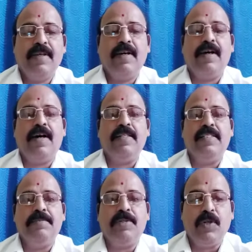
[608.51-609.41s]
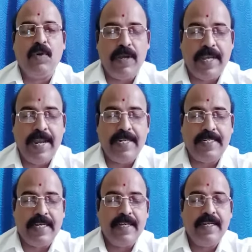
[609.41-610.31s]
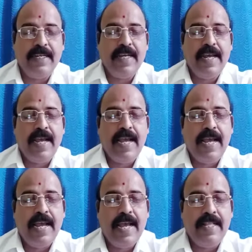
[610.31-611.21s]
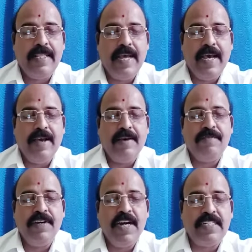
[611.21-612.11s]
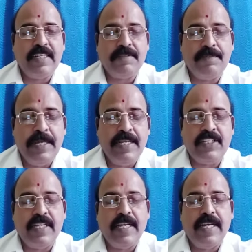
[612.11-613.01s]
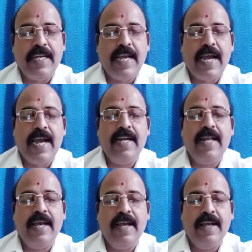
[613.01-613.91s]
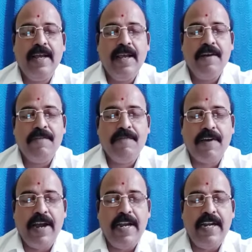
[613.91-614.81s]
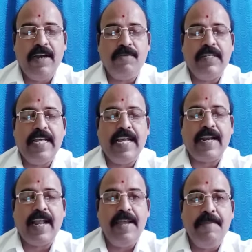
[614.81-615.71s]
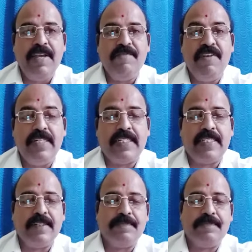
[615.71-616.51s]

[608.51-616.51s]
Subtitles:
Ask them to locate the figures of speech and find out the rhyming words.